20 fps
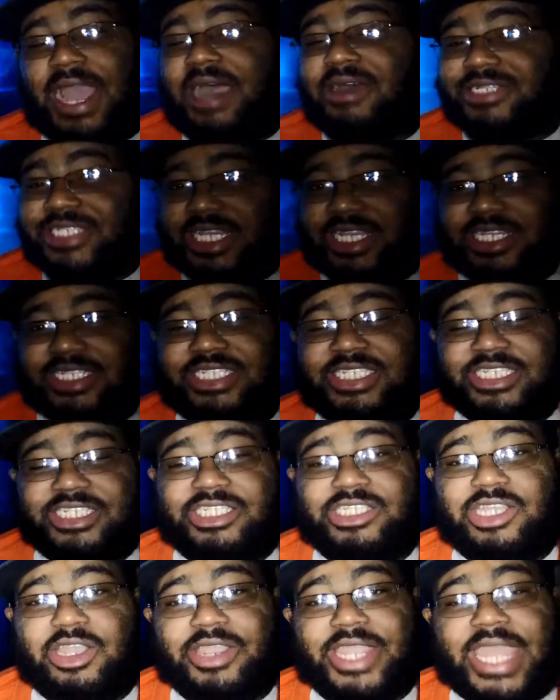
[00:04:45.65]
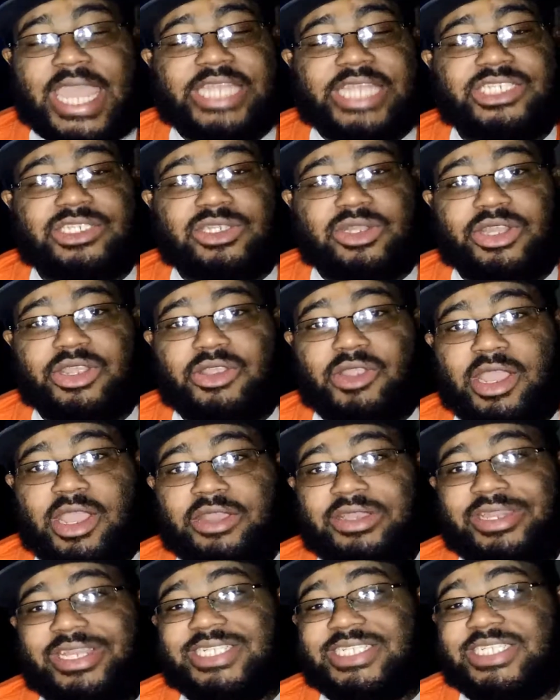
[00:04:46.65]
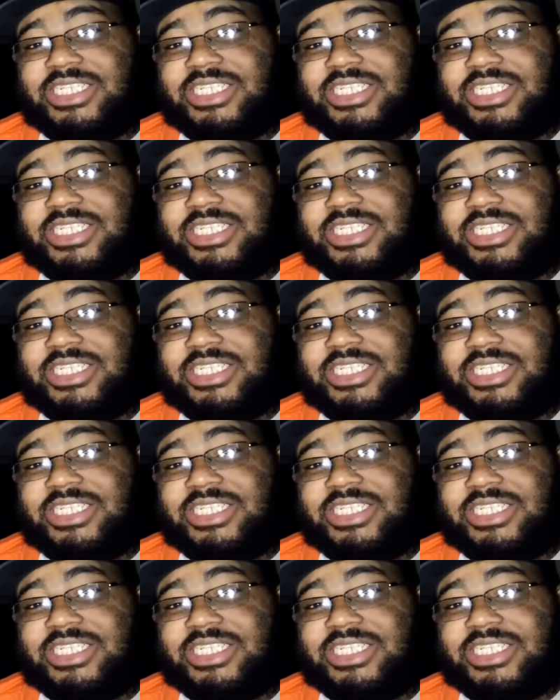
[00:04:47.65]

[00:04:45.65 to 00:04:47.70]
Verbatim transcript: I'll take a 60-yard gasher on the ground than a